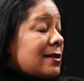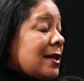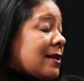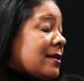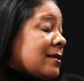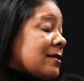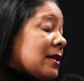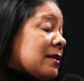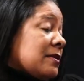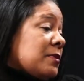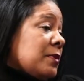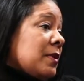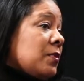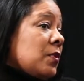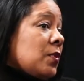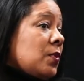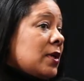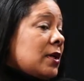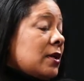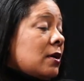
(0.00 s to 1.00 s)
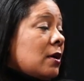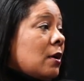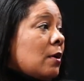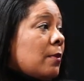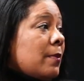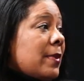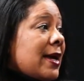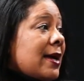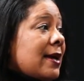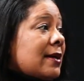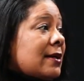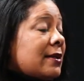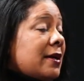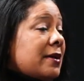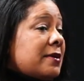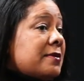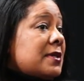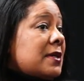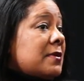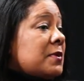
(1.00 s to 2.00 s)
A lot of times people wouldn't call back. A
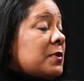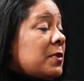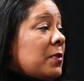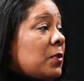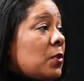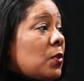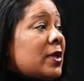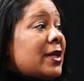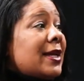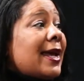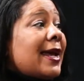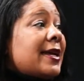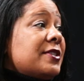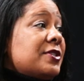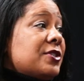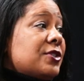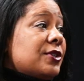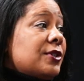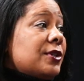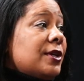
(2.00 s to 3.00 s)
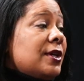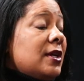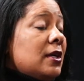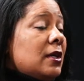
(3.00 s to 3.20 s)
lot of times people wouldn't answer.